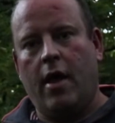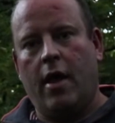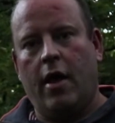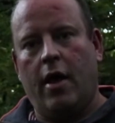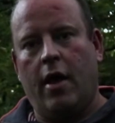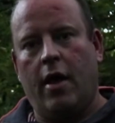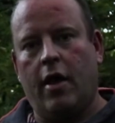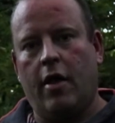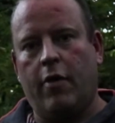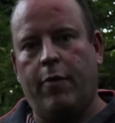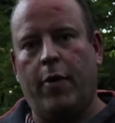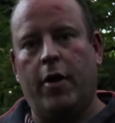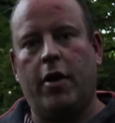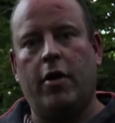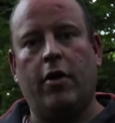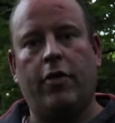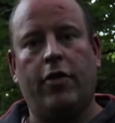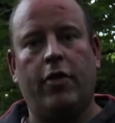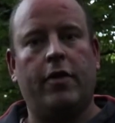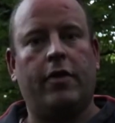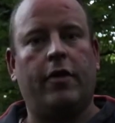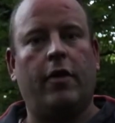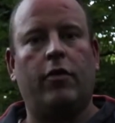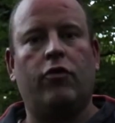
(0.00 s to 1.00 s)
It's been
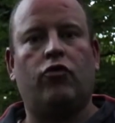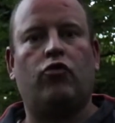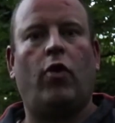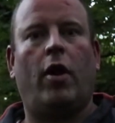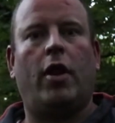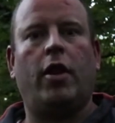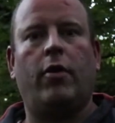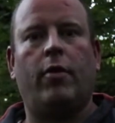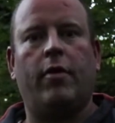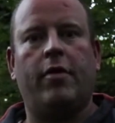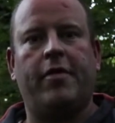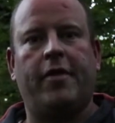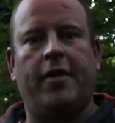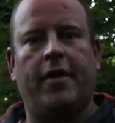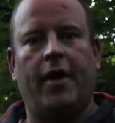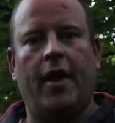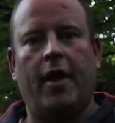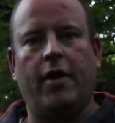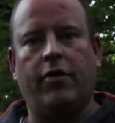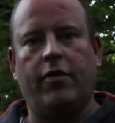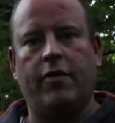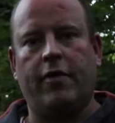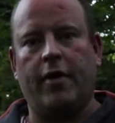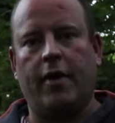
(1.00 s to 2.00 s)
nothing too strenuous
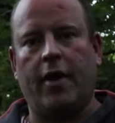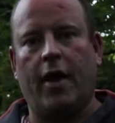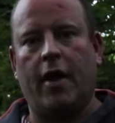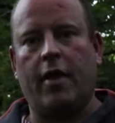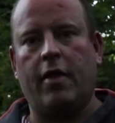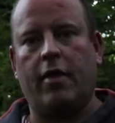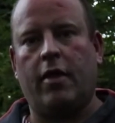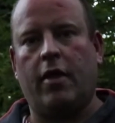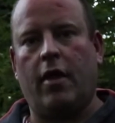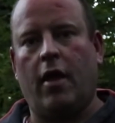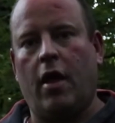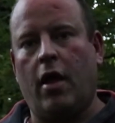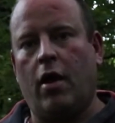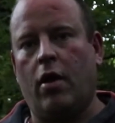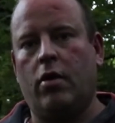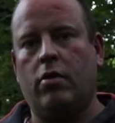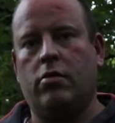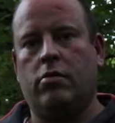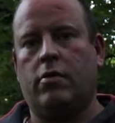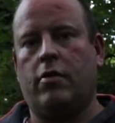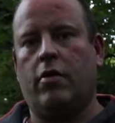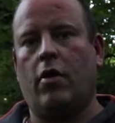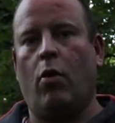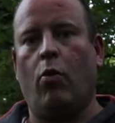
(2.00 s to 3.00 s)
today, just a nice
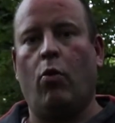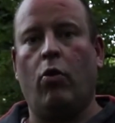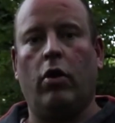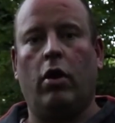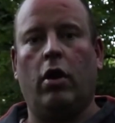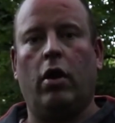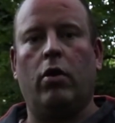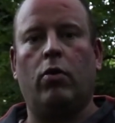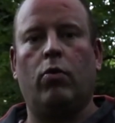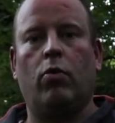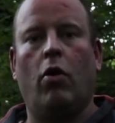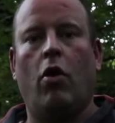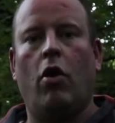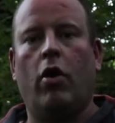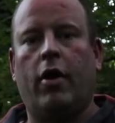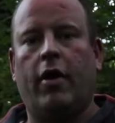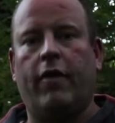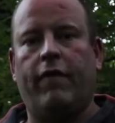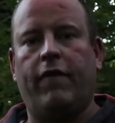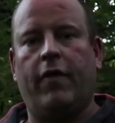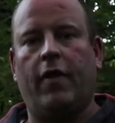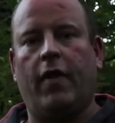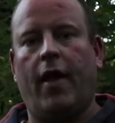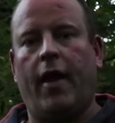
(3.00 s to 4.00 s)
sort of woodland
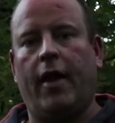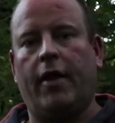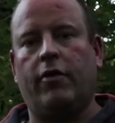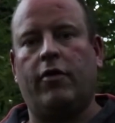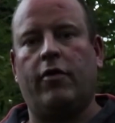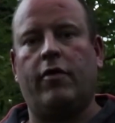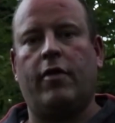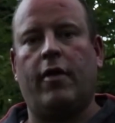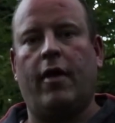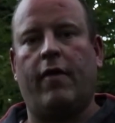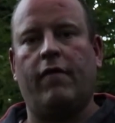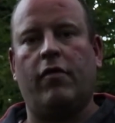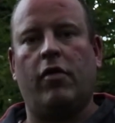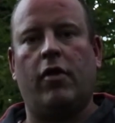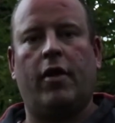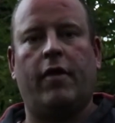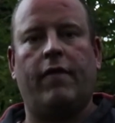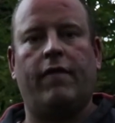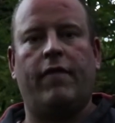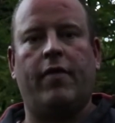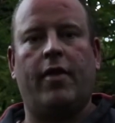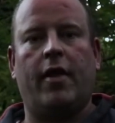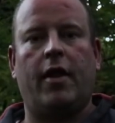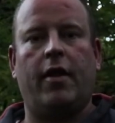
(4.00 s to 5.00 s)
walk if you like, just to have a look
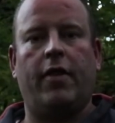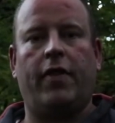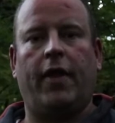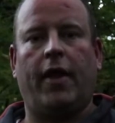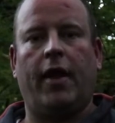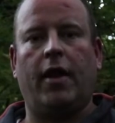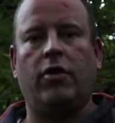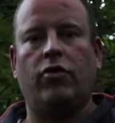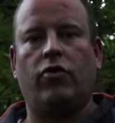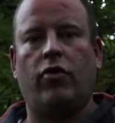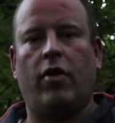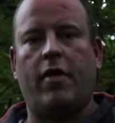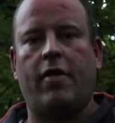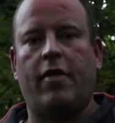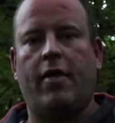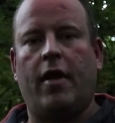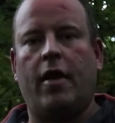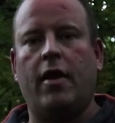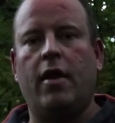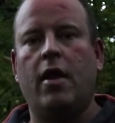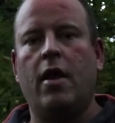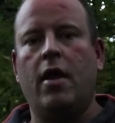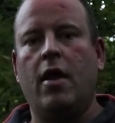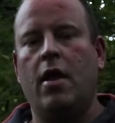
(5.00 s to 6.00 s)
if there's anything
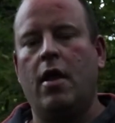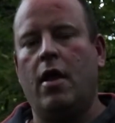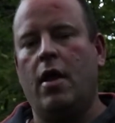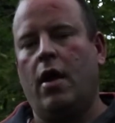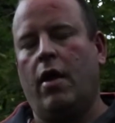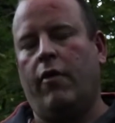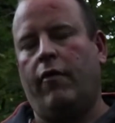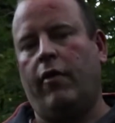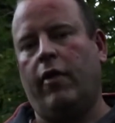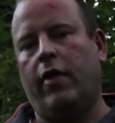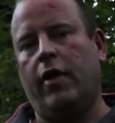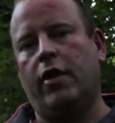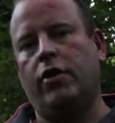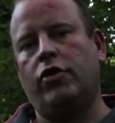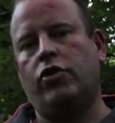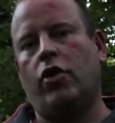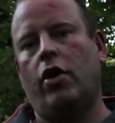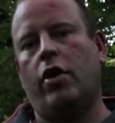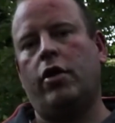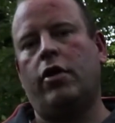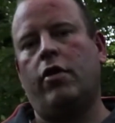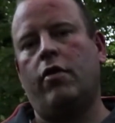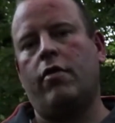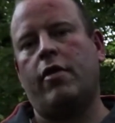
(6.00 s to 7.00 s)
interesting. Really
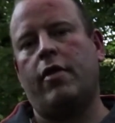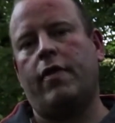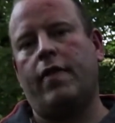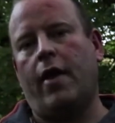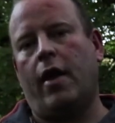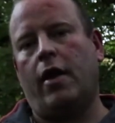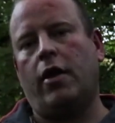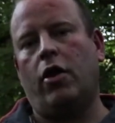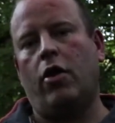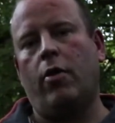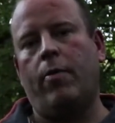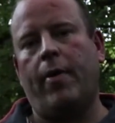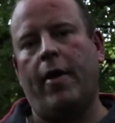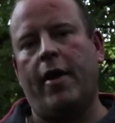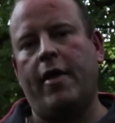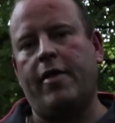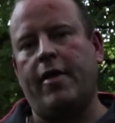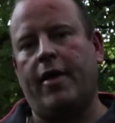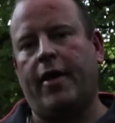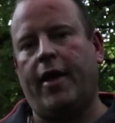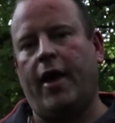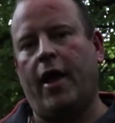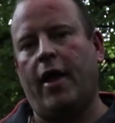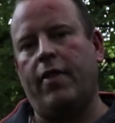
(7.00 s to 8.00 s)
enjoyed using that new
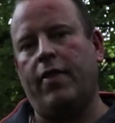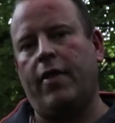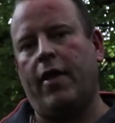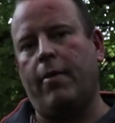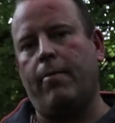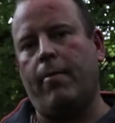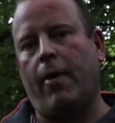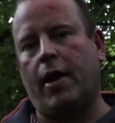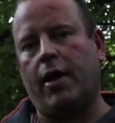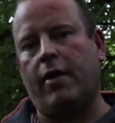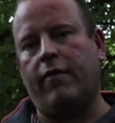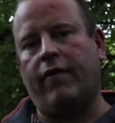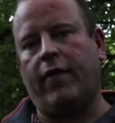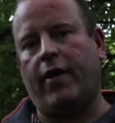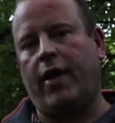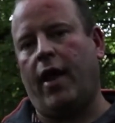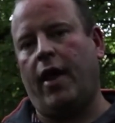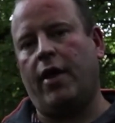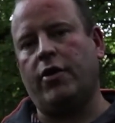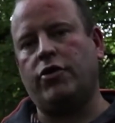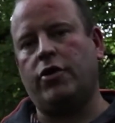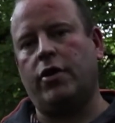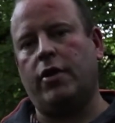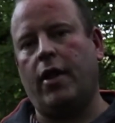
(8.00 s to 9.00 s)
piece of kit, the
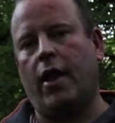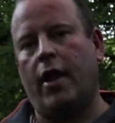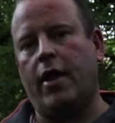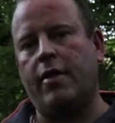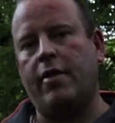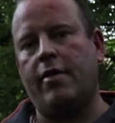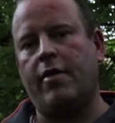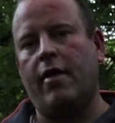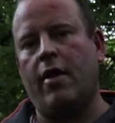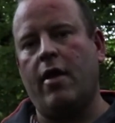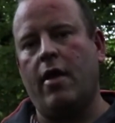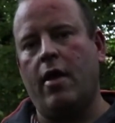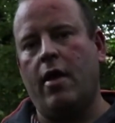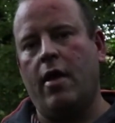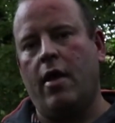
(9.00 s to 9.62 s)
magnification lens.